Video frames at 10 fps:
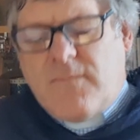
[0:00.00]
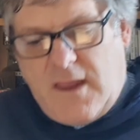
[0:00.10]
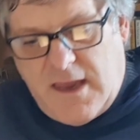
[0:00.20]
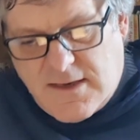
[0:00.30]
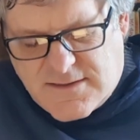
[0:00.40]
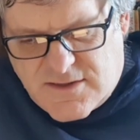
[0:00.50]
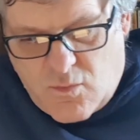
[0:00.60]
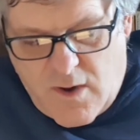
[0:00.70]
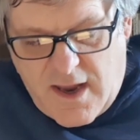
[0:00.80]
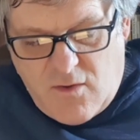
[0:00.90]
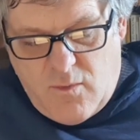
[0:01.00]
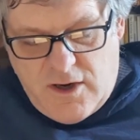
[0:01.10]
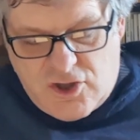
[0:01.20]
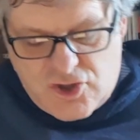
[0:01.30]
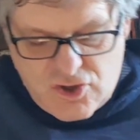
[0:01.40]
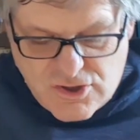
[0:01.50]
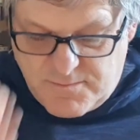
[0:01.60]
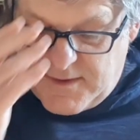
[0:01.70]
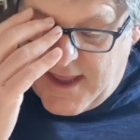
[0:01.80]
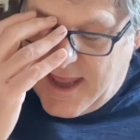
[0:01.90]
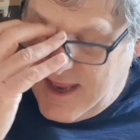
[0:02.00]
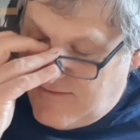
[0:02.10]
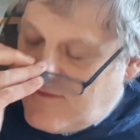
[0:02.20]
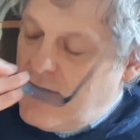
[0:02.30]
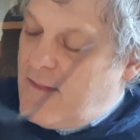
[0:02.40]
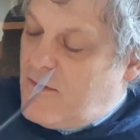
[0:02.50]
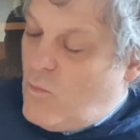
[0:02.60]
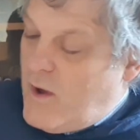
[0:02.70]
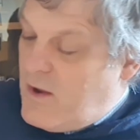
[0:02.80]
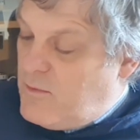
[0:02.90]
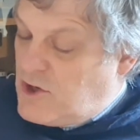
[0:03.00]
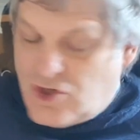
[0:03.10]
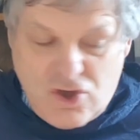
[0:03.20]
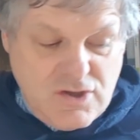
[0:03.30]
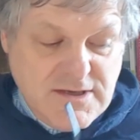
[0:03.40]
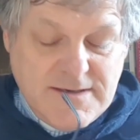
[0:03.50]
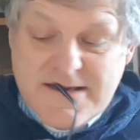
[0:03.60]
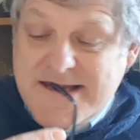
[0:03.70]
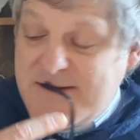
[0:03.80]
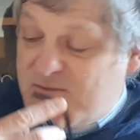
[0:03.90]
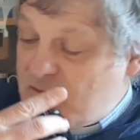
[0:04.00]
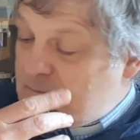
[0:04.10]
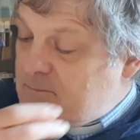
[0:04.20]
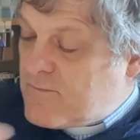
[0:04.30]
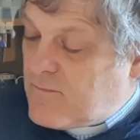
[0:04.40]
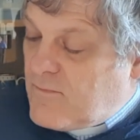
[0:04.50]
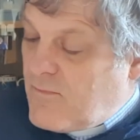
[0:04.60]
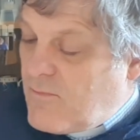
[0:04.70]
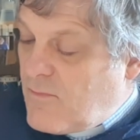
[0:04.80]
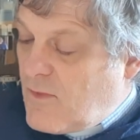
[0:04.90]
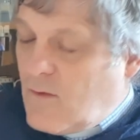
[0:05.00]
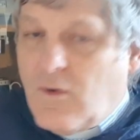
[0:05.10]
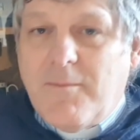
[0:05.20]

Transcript: is the way we should behave, the way we should live. We